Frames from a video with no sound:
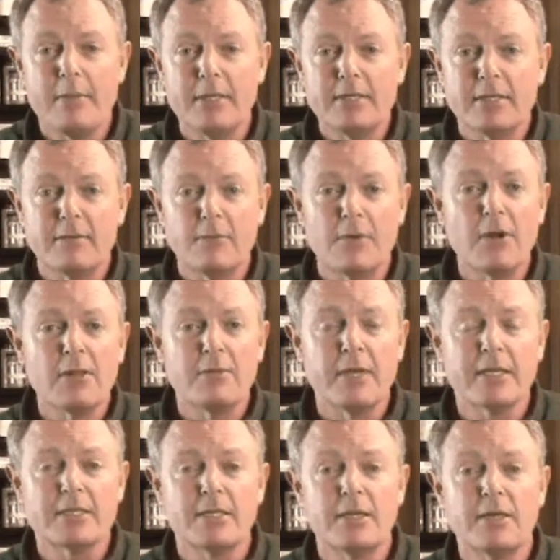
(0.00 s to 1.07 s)
into the
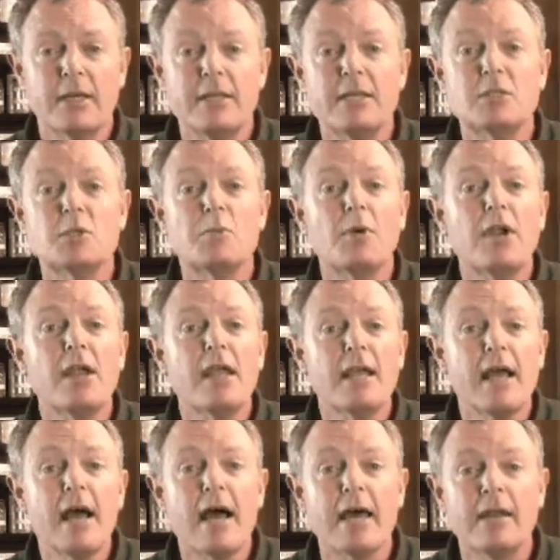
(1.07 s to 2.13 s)
Rollo-Mixer and then spraying
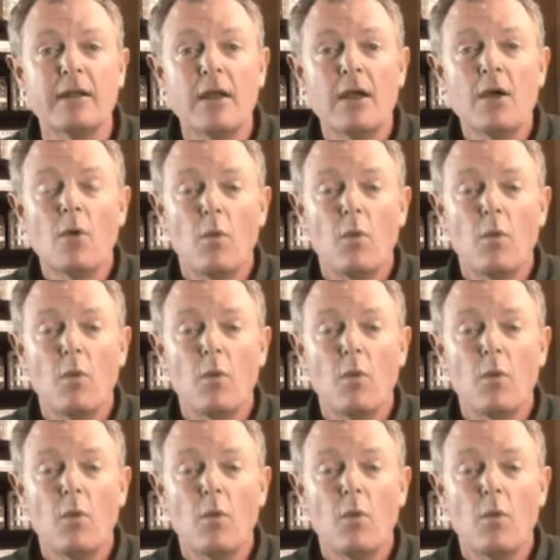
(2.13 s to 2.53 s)
on